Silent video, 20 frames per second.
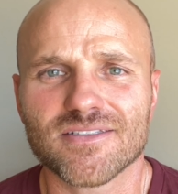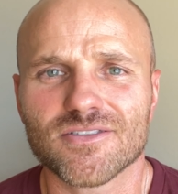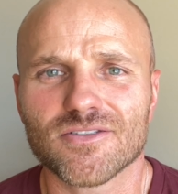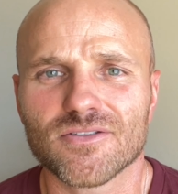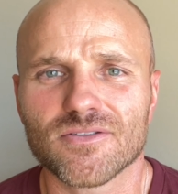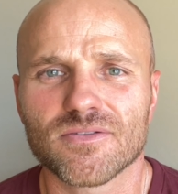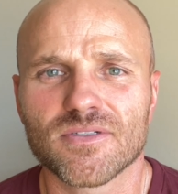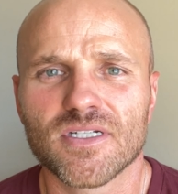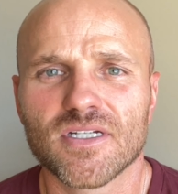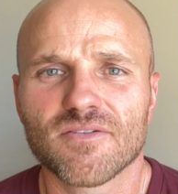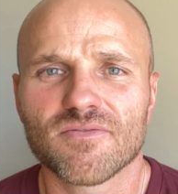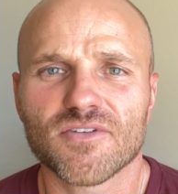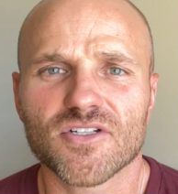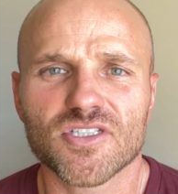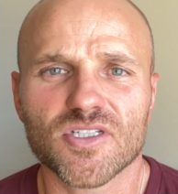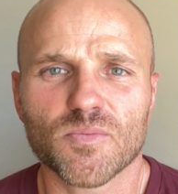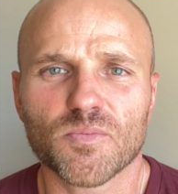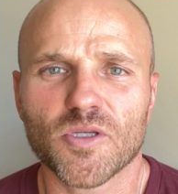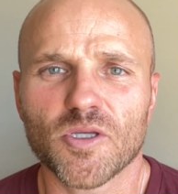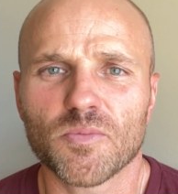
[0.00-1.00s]
So for
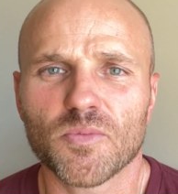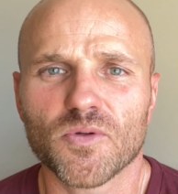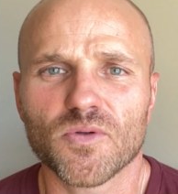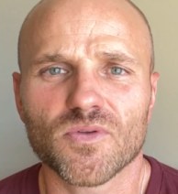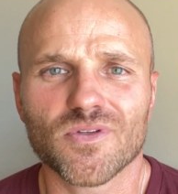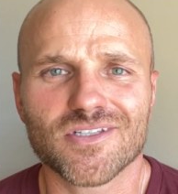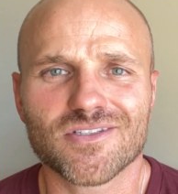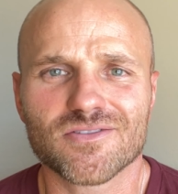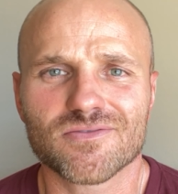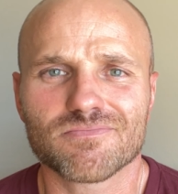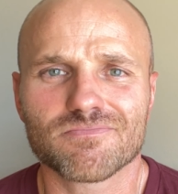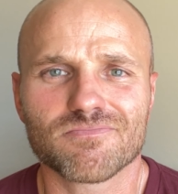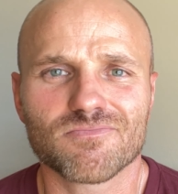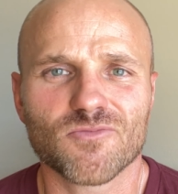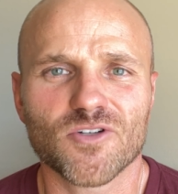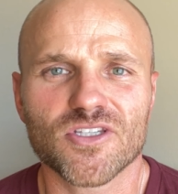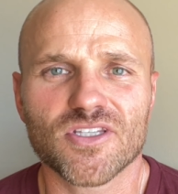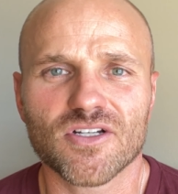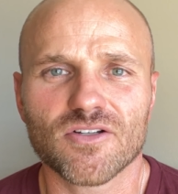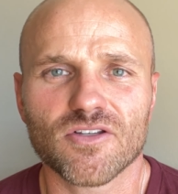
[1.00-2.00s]
some people, that's
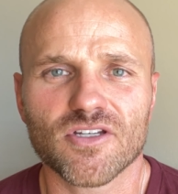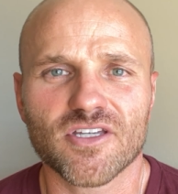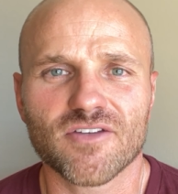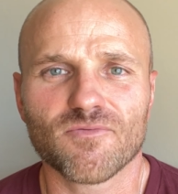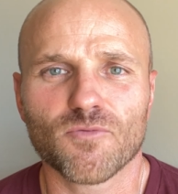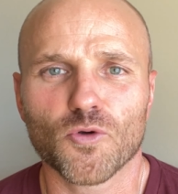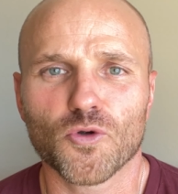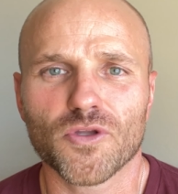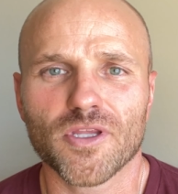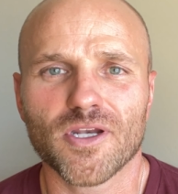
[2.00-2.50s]
what they're looking for.